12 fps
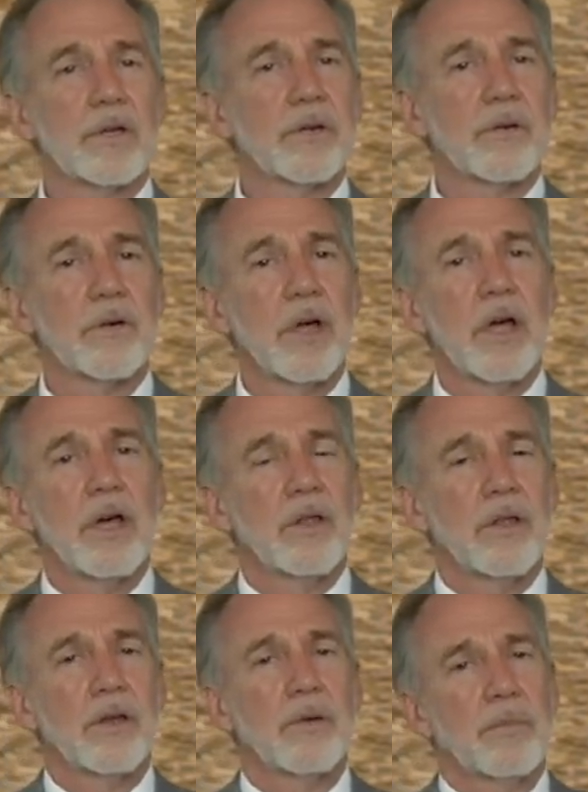to
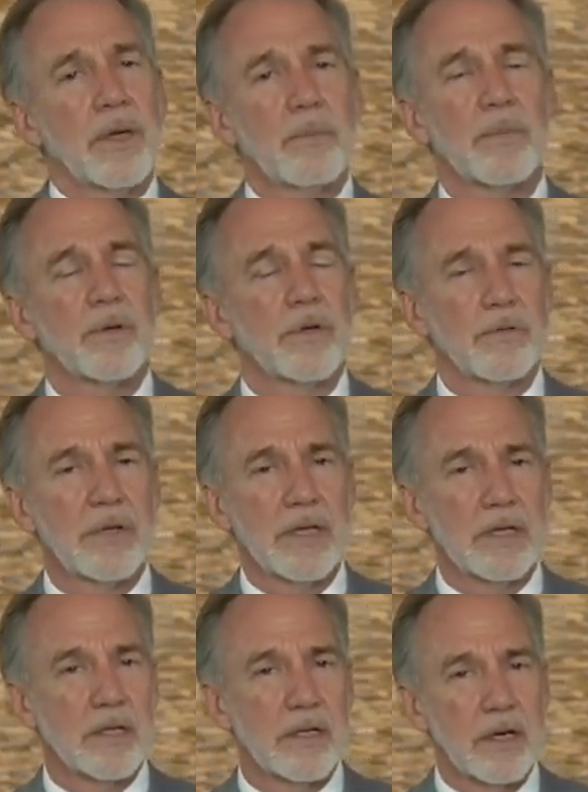people you
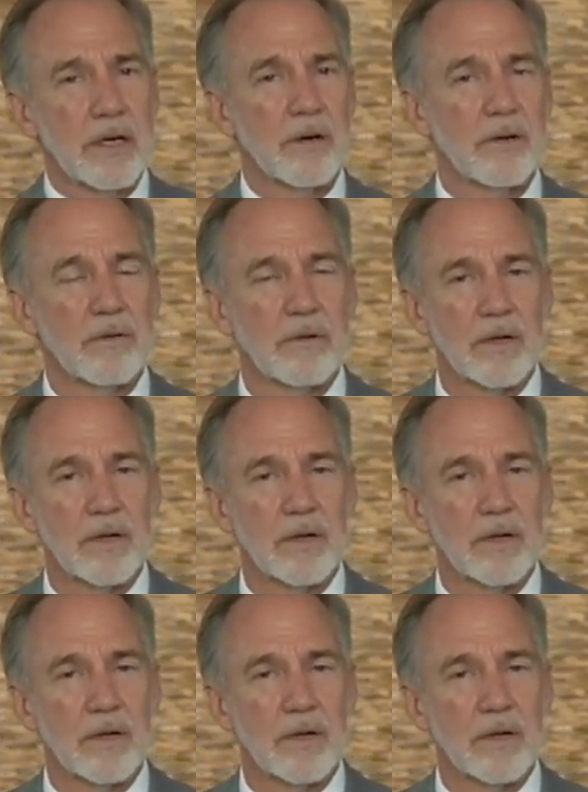need to know.